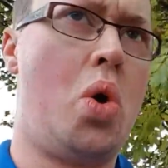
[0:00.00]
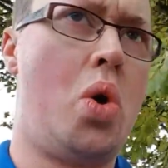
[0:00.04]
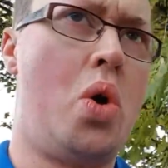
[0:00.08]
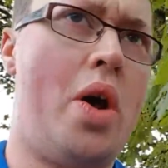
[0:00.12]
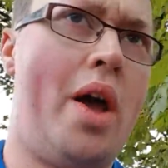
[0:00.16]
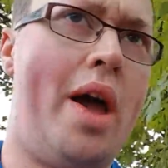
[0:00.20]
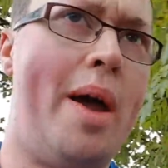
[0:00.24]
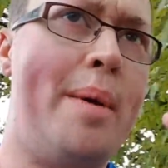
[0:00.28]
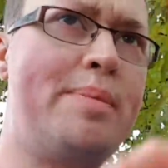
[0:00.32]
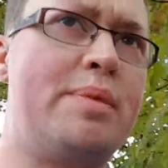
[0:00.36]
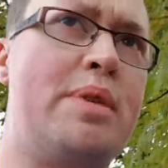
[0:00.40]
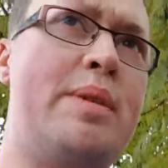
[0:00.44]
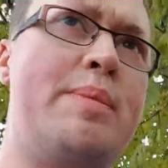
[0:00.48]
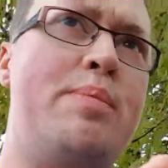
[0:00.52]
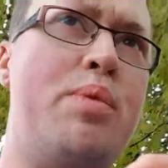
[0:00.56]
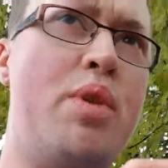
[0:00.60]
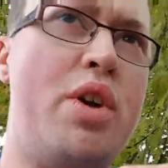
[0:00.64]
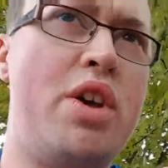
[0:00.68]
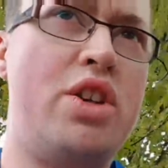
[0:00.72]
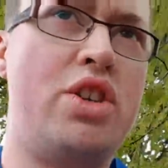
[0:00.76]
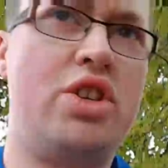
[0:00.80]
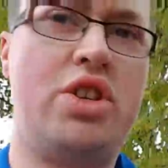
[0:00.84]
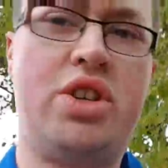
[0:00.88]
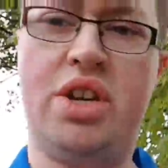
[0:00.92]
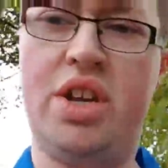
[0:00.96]
Hempton
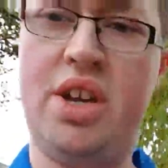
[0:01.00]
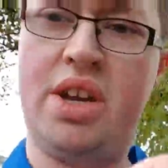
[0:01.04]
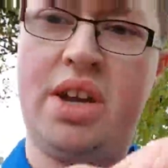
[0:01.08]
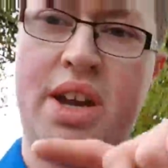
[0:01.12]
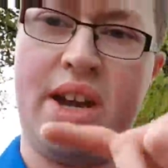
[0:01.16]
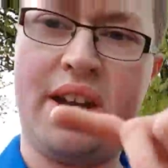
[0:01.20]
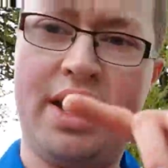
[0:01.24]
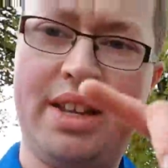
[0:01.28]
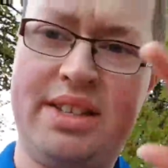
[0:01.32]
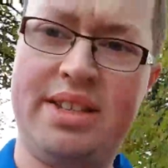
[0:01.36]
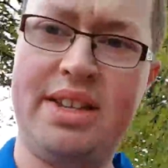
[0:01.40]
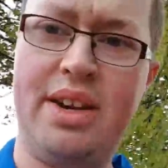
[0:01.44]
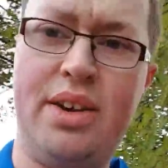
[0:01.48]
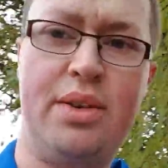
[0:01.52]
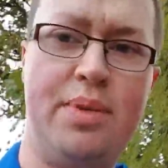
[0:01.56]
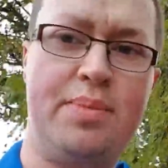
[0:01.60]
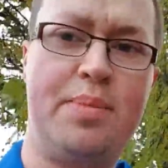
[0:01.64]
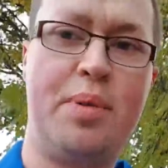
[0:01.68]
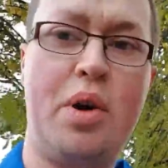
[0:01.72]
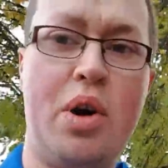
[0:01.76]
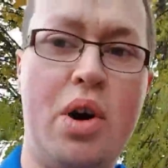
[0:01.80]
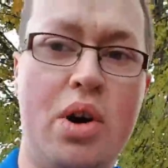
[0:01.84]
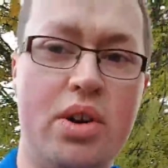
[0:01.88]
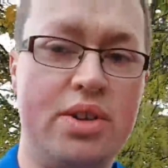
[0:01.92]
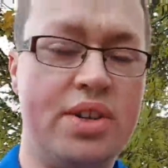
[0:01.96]
Bridge and
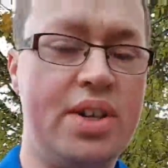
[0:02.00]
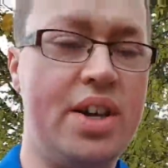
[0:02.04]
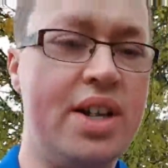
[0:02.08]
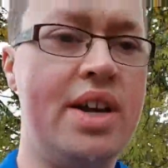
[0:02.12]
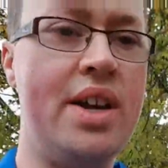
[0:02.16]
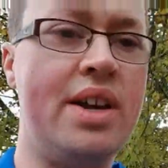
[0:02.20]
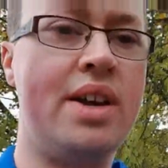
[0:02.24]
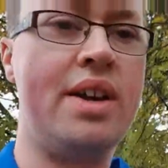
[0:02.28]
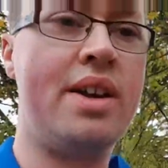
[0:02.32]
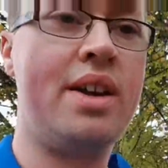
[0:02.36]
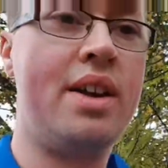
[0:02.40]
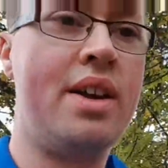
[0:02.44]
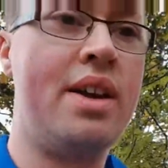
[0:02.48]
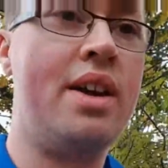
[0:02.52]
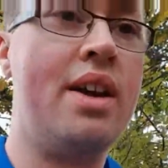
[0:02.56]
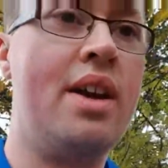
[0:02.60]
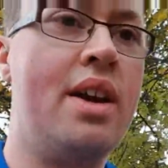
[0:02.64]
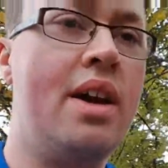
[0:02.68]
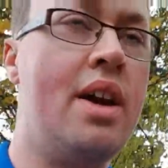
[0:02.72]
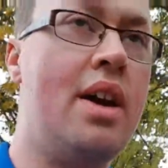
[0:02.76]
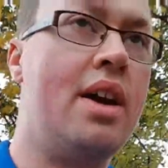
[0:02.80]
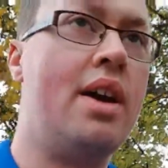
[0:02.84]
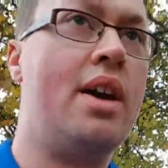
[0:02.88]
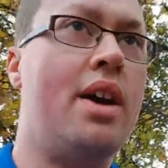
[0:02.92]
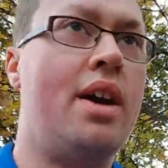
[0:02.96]
Southport.
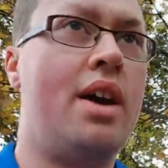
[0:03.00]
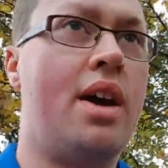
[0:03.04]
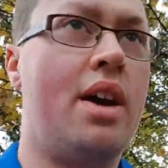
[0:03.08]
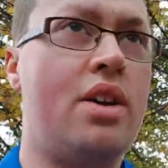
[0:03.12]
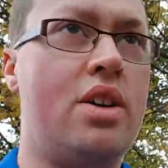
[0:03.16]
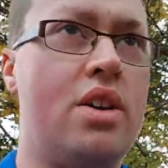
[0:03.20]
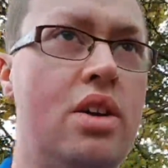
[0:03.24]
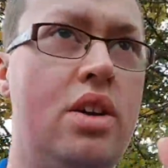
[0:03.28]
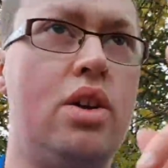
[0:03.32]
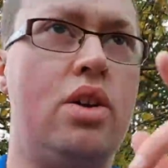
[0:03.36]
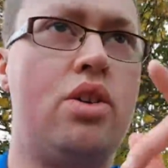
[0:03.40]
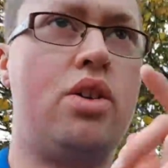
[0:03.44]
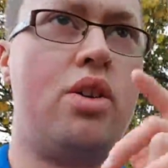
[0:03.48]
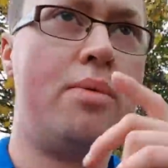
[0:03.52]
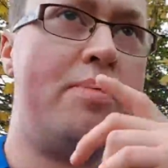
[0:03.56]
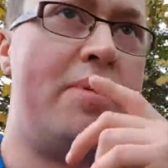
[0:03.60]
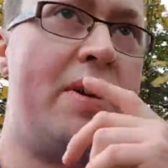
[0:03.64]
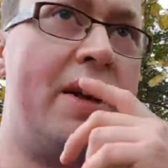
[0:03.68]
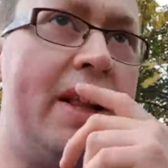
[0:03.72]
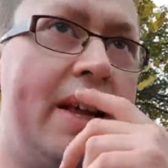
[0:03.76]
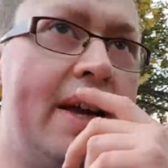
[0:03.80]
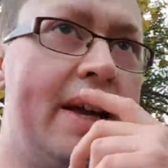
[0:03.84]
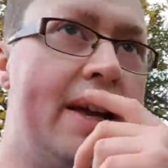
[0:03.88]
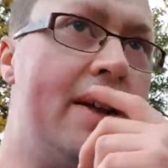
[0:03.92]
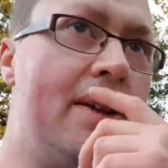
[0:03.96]
I'm going to look up
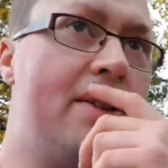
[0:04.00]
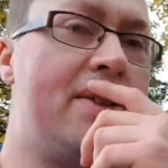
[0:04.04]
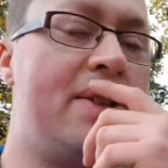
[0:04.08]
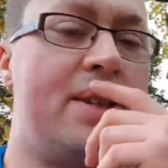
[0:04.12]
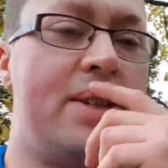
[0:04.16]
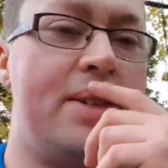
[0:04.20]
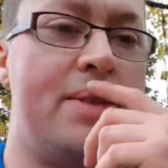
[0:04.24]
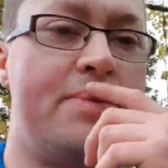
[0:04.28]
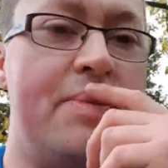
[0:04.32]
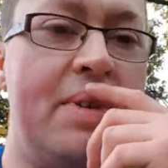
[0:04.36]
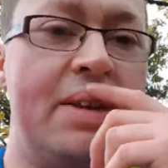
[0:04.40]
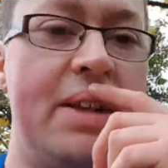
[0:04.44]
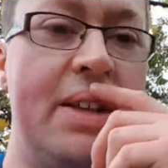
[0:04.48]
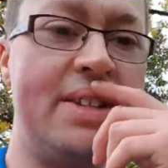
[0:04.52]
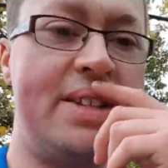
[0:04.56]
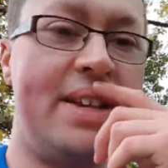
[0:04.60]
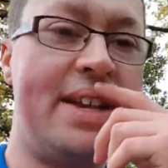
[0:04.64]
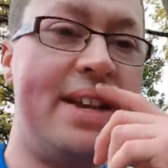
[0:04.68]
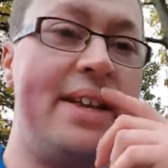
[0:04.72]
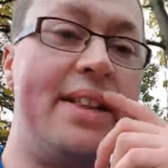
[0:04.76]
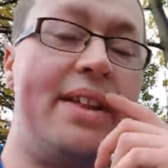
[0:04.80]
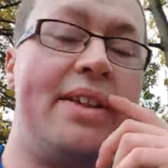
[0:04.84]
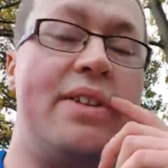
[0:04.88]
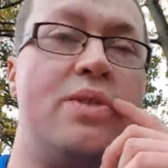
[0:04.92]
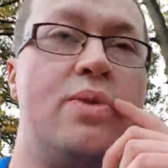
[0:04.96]
Mills
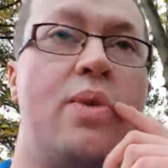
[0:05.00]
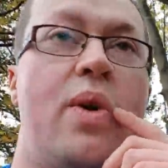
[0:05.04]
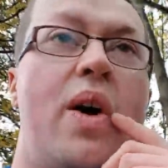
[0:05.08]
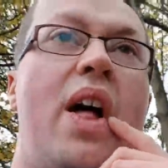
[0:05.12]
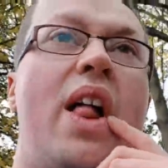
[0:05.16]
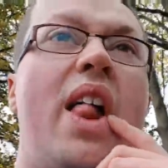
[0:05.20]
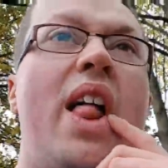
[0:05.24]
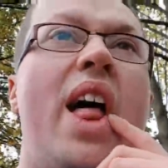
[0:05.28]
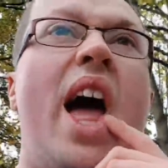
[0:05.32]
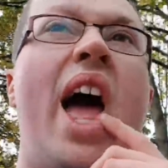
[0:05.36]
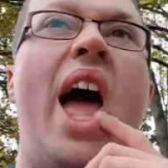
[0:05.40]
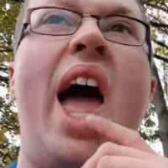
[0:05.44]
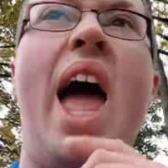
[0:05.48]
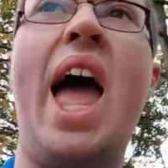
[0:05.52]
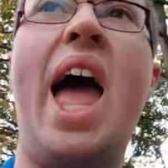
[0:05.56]
Hill as well.